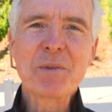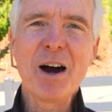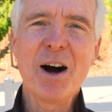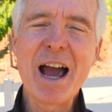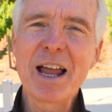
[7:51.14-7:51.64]

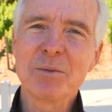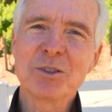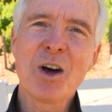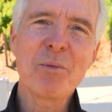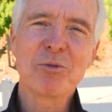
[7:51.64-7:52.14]
Adam is
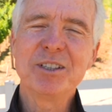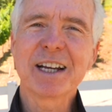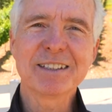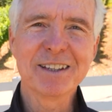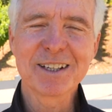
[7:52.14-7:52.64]
not
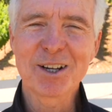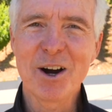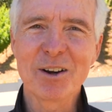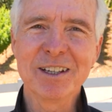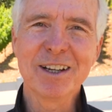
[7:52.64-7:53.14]
protecting the
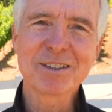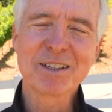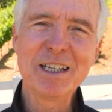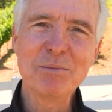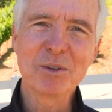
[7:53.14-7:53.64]
garden. He
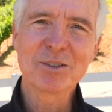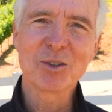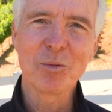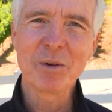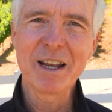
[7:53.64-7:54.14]
doesn't keep the
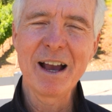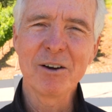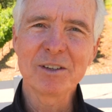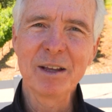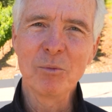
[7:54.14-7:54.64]
serpent
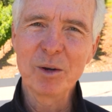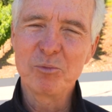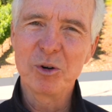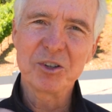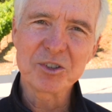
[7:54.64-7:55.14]
out. And what
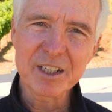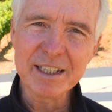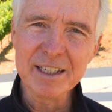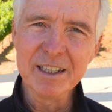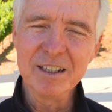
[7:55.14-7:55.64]

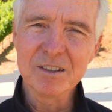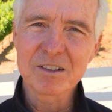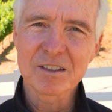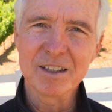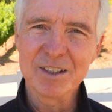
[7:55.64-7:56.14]

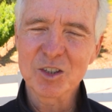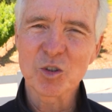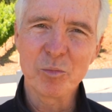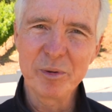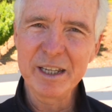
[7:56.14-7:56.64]
precedes the
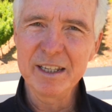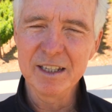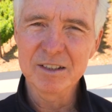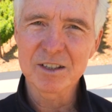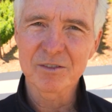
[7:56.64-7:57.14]

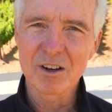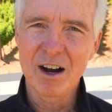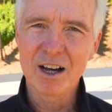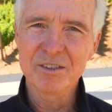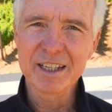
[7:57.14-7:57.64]
disobedience of
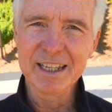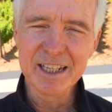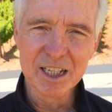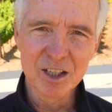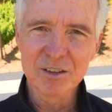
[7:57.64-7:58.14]
God, the
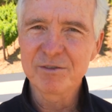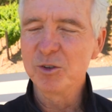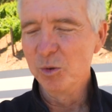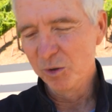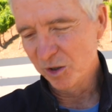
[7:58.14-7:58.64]
eating of the
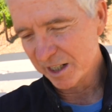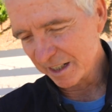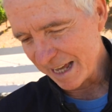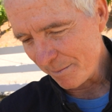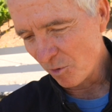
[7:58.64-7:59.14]
fruit, we'll look
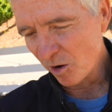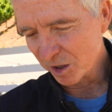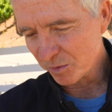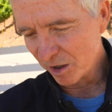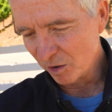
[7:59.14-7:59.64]
at that more
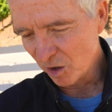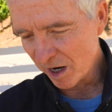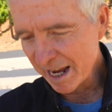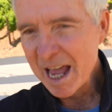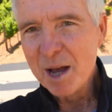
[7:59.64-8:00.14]
as we go
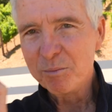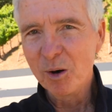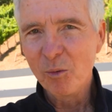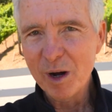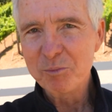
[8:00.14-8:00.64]
along.
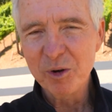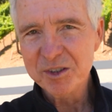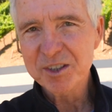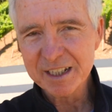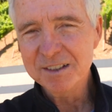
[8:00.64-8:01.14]
But what
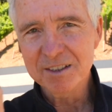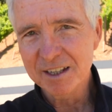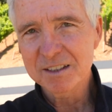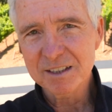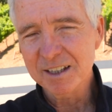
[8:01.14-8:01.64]
precedes
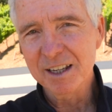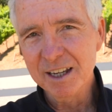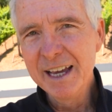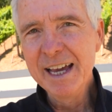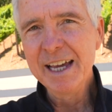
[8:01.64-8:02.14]
it, see,
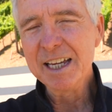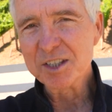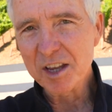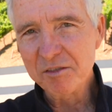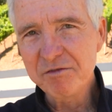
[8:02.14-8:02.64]

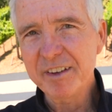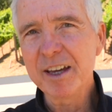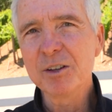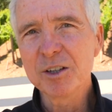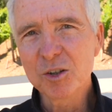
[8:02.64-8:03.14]
is a
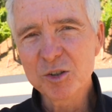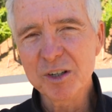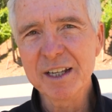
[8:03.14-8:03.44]
failure to